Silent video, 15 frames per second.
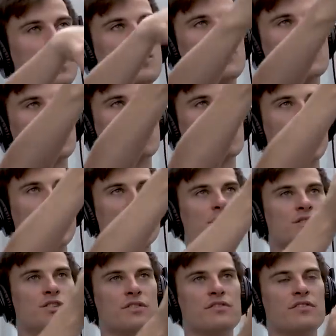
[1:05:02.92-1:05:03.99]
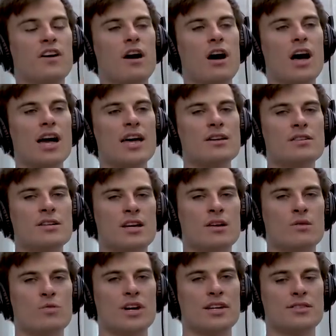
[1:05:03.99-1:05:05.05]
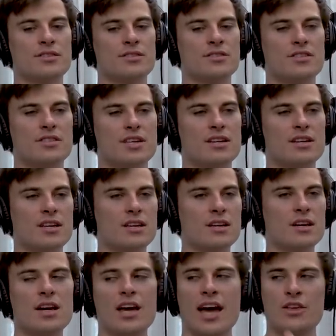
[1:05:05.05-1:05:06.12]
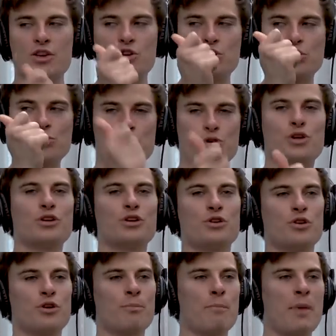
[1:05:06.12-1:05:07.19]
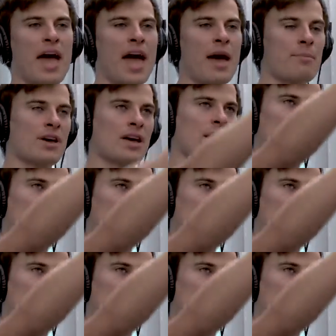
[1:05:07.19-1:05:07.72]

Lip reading: the Great Divide in Western Sydney, and you can look at it on a map.